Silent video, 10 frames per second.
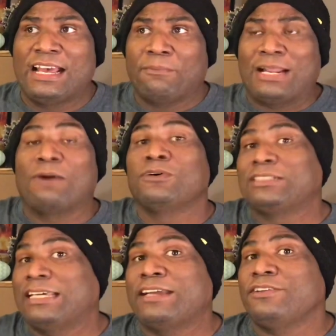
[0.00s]
But I will
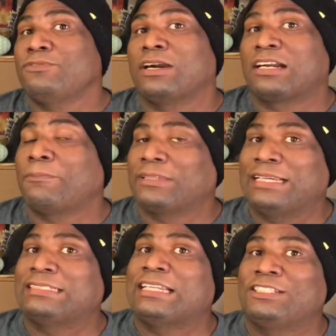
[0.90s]
tell you a couple
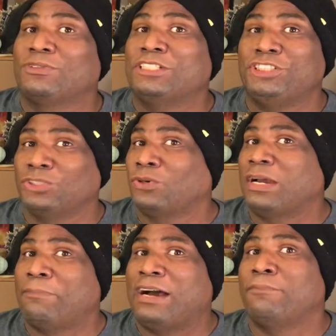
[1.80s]
things I do enjoy
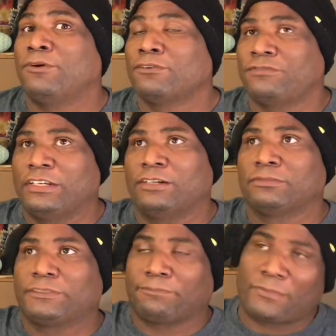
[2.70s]
about both films.